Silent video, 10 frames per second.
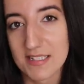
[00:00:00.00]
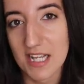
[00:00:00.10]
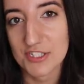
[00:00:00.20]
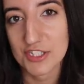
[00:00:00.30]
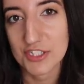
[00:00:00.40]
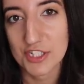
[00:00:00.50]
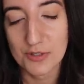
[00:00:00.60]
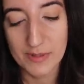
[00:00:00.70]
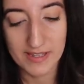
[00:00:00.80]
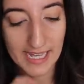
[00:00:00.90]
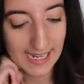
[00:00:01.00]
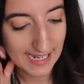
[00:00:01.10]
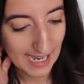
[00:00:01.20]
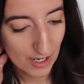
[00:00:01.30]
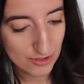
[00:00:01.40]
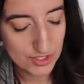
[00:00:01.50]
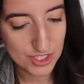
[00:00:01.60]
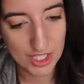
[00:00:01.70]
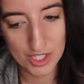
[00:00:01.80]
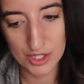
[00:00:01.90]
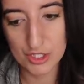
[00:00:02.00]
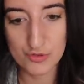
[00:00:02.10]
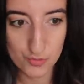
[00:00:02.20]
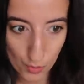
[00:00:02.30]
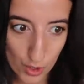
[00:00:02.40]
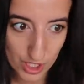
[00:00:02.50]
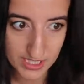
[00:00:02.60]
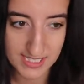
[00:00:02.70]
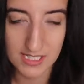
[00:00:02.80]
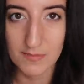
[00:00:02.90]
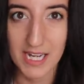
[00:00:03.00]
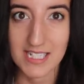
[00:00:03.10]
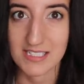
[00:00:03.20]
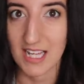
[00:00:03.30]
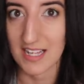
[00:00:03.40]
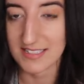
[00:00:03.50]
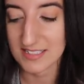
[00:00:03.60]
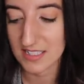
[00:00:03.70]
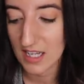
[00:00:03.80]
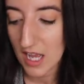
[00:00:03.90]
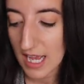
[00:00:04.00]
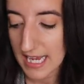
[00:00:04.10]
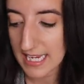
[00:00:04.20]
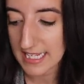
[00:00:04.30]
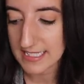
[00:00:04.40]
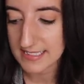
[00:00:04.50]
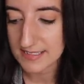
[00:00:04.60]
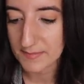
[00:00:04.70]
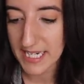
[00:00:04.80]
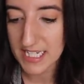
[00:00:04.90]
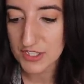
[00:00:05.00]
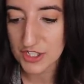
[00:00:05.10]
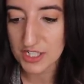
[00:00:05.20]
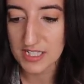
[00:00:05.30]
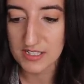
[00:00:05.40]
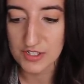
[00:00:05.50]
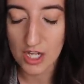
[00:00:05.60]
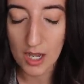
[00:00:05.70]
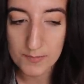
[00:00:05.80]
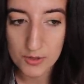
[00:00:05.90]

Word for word: attention to when laying out the drawers in my desk is making sure that the top